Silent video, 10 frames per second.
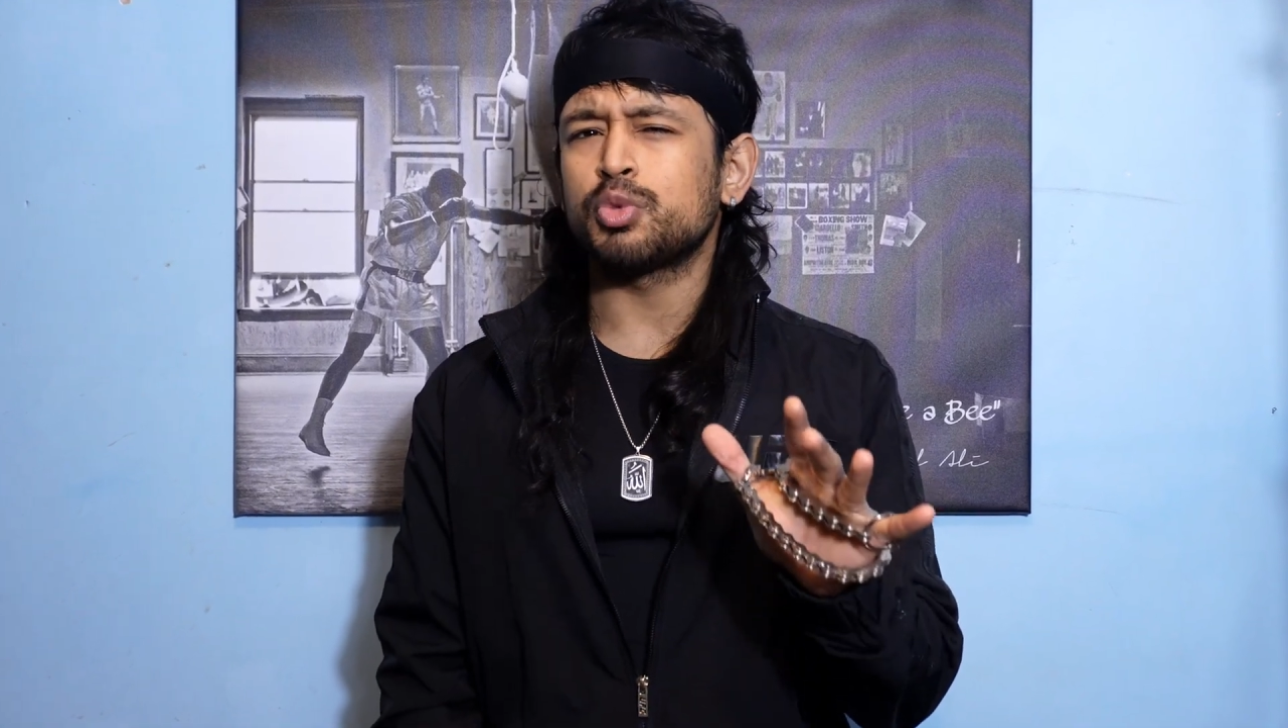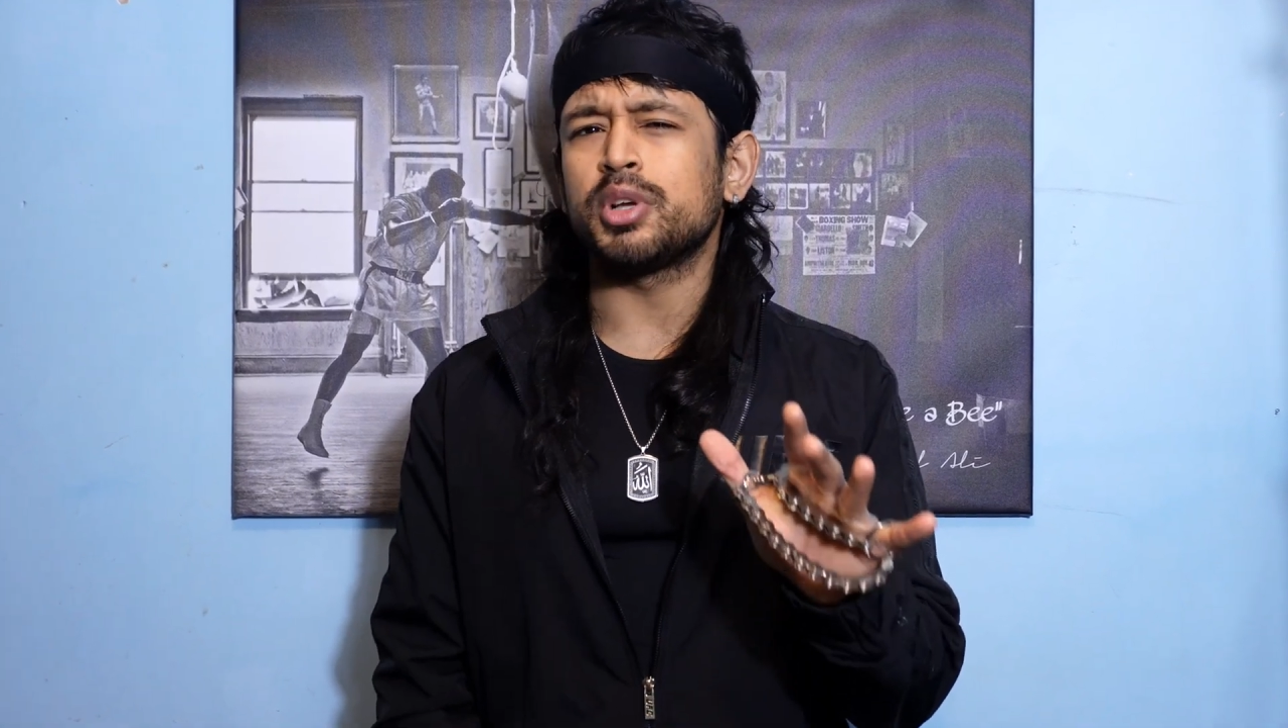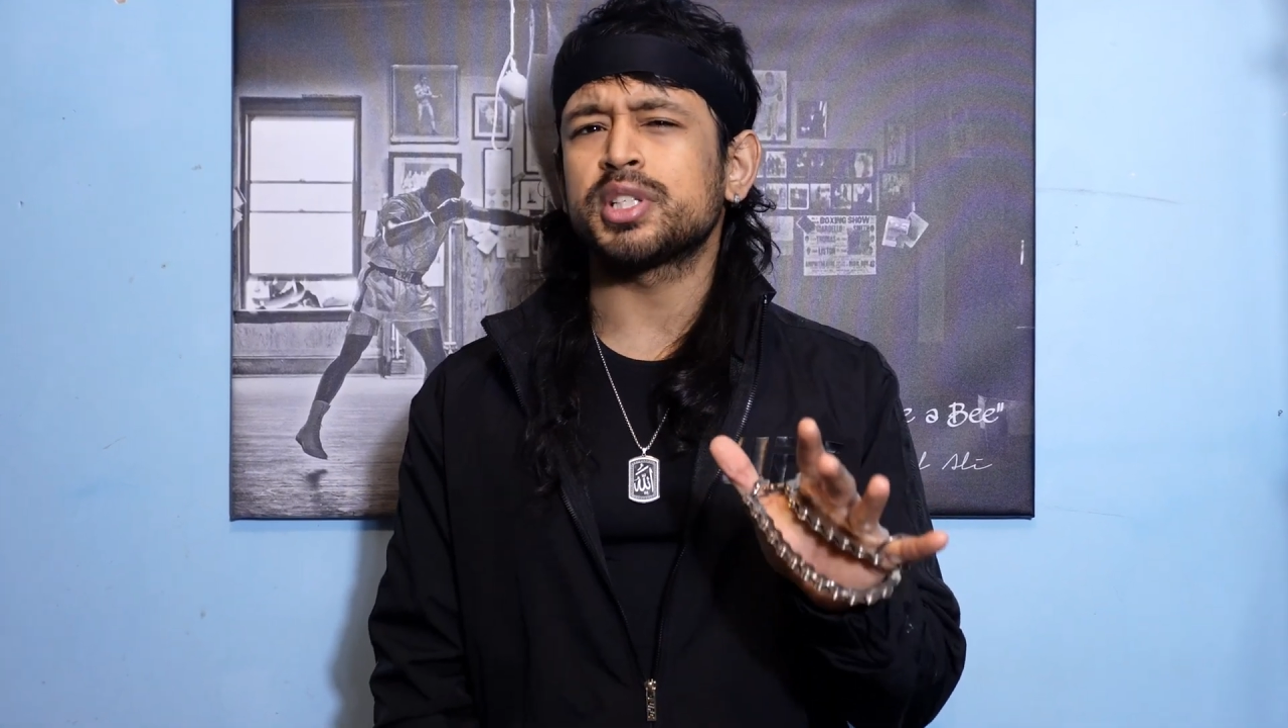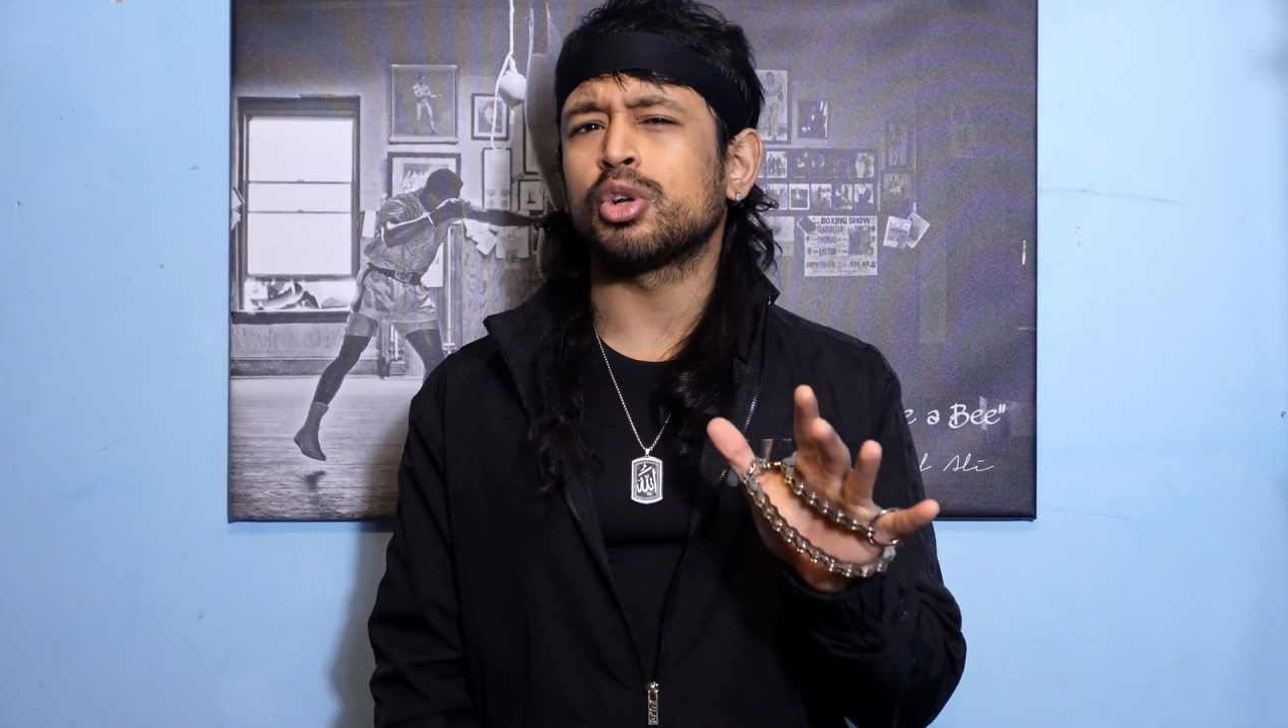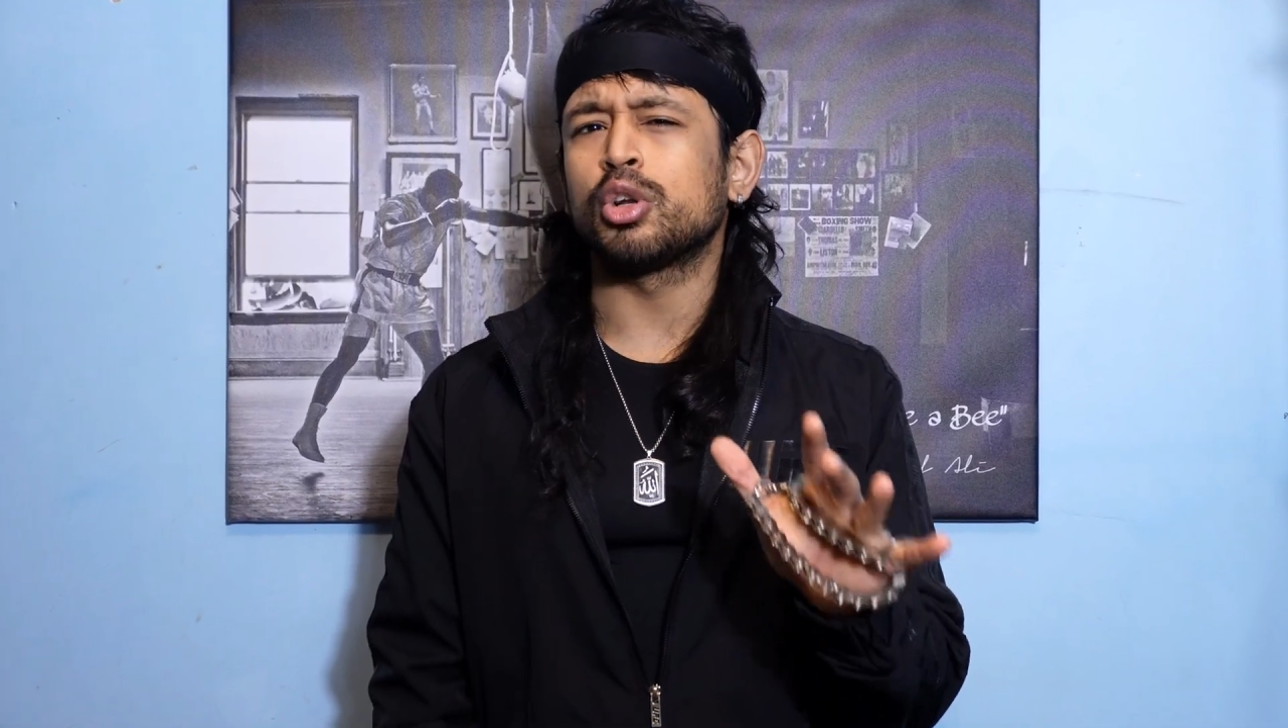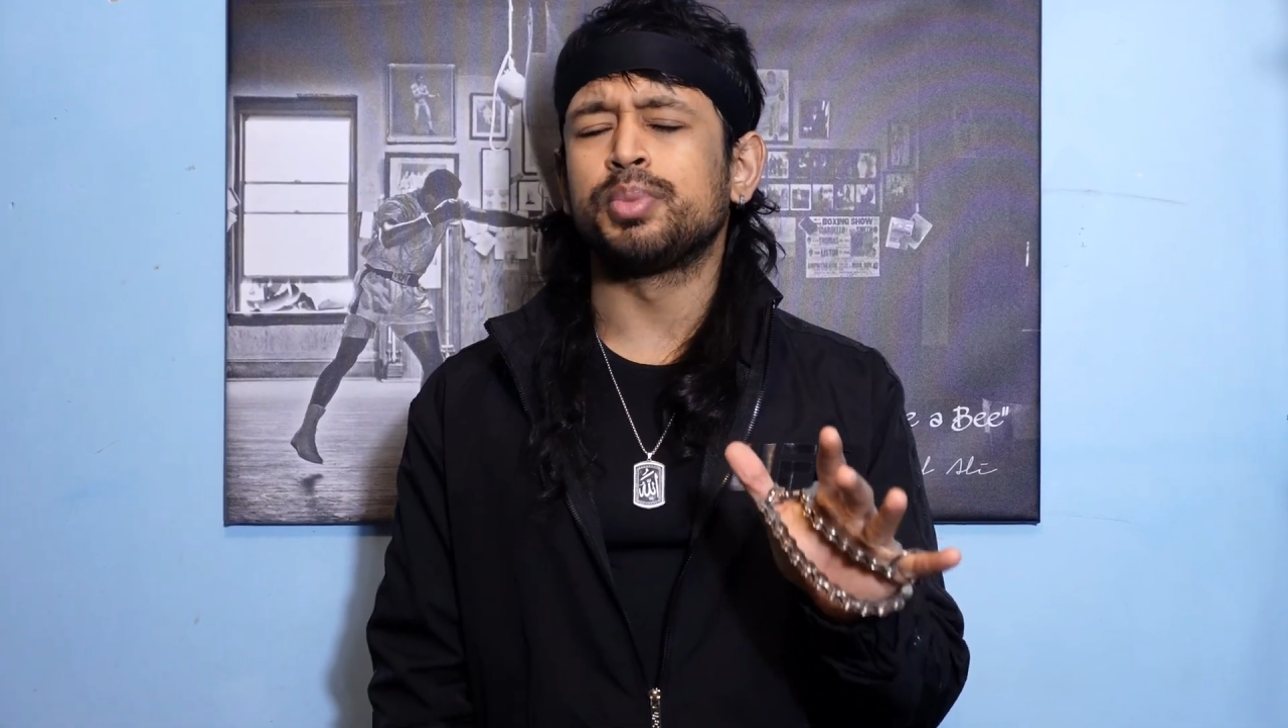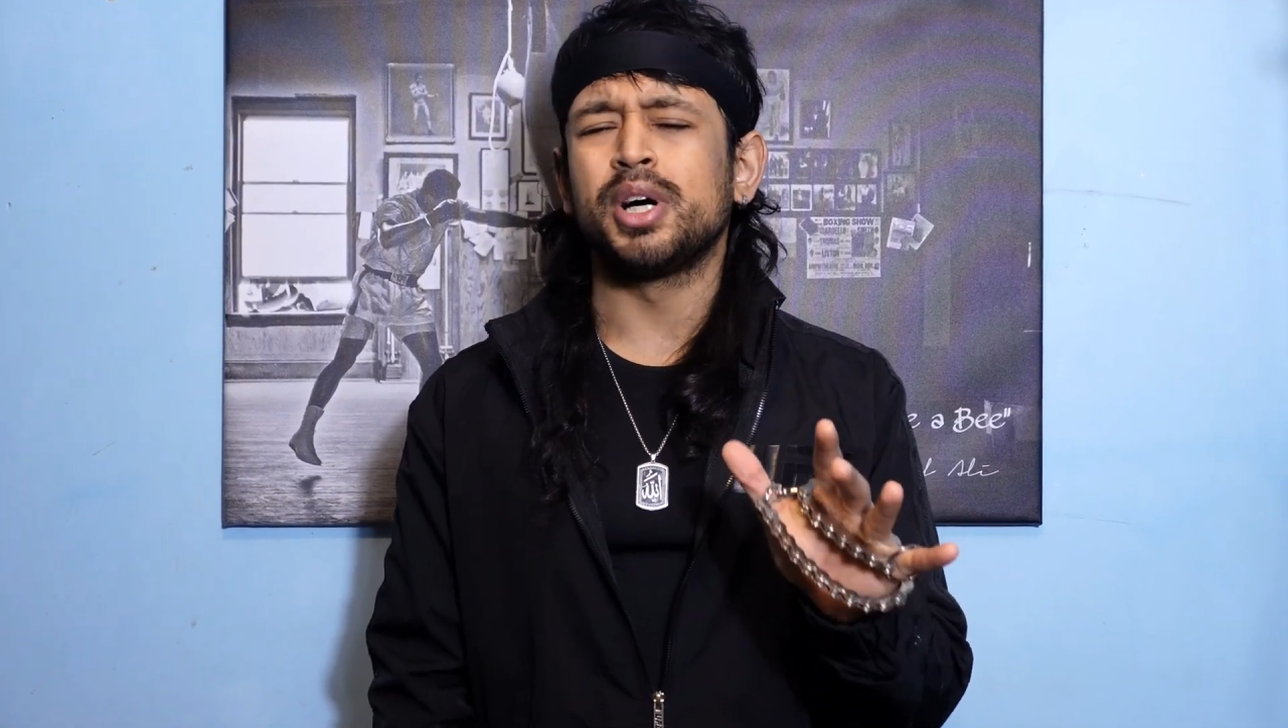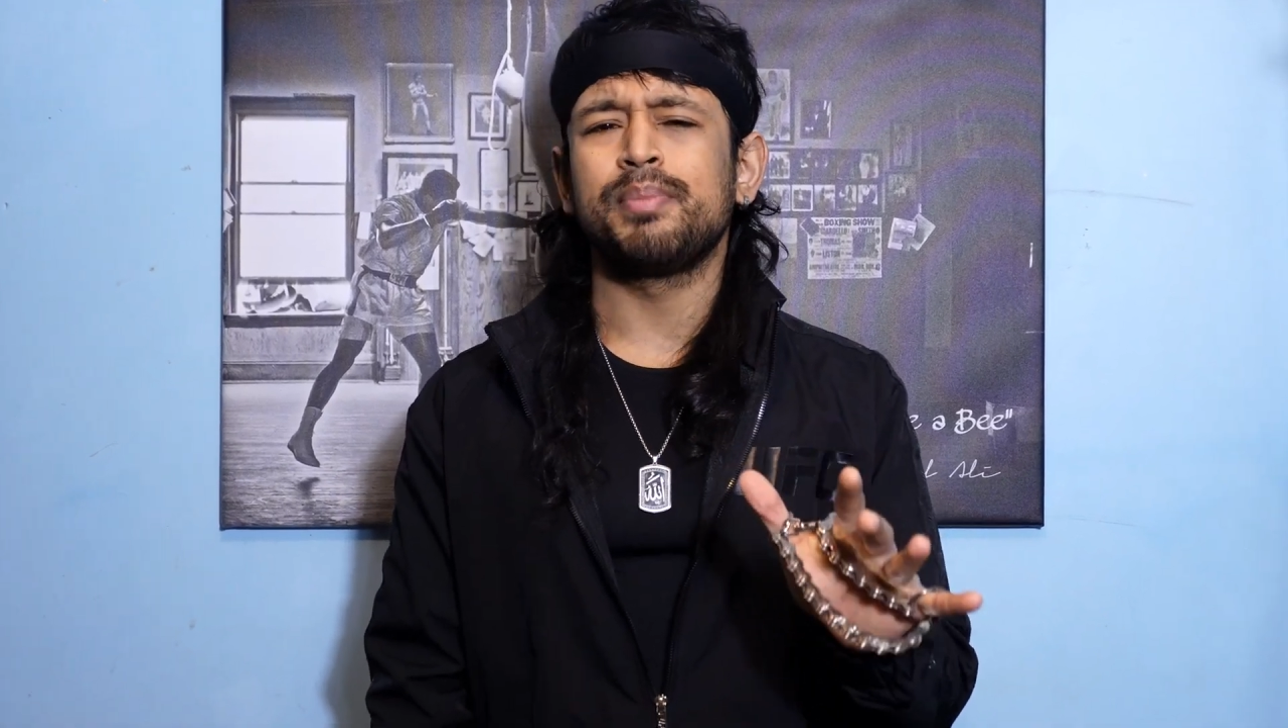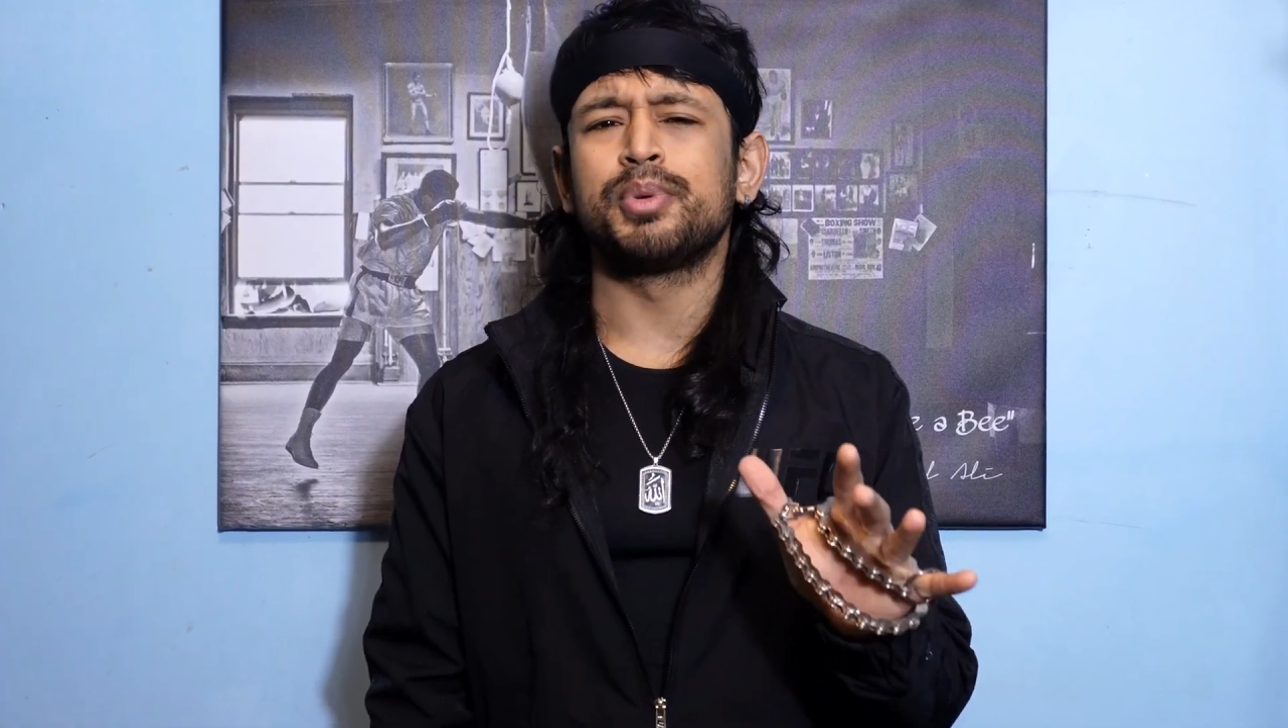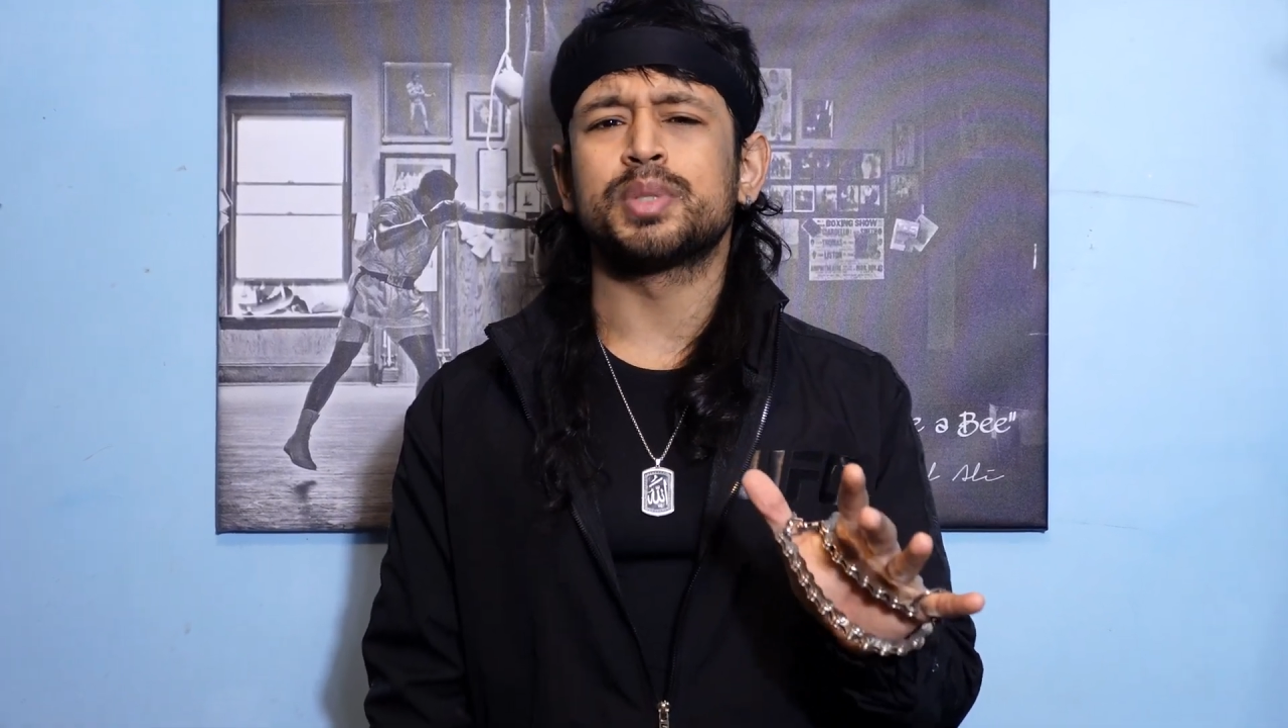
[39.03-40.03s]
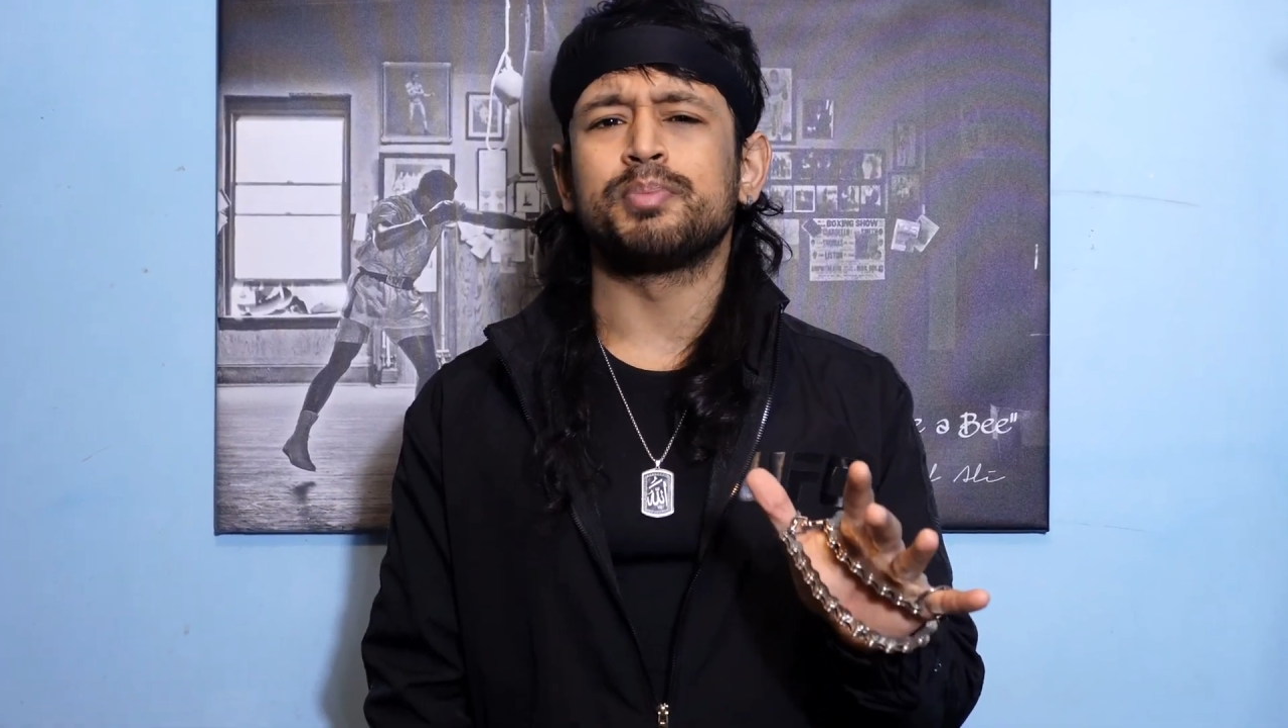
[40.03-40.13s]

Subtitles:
wasn't on purpose,